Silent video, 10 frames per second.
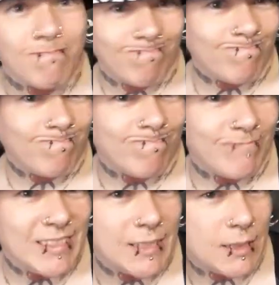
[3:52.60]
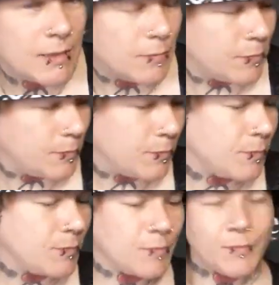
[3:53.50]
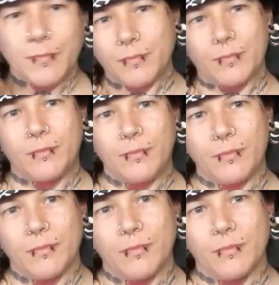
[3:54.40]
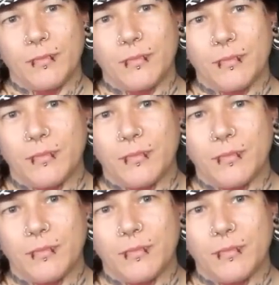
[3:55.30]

(no one is talking)